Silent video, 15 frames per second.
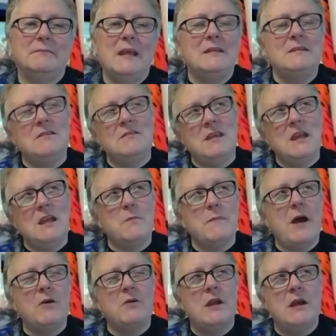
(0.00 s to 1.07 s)
and to think
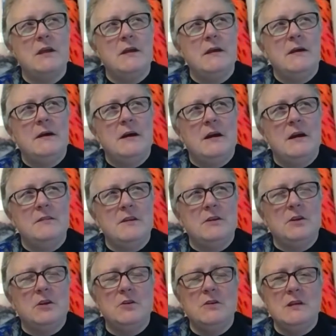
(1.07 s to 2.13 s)
about, are there
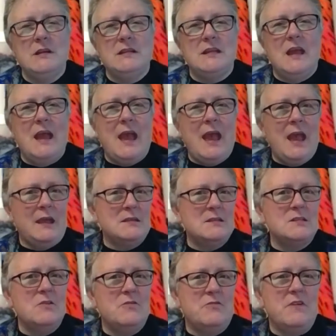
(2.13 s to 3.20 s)
current
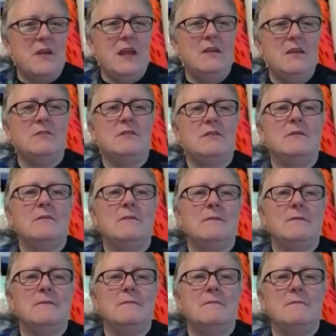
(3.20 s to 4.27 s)
acts of faith
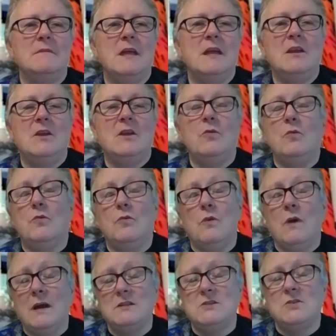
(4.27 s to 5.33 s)
that you
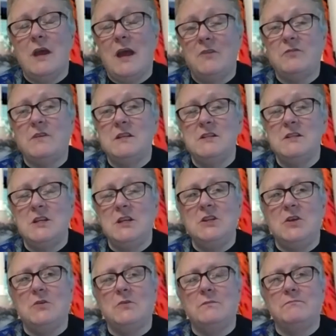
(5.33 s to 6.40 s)
want to have
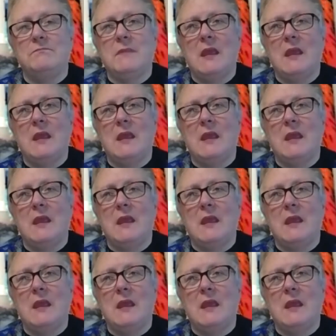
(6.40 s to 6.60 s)
continue?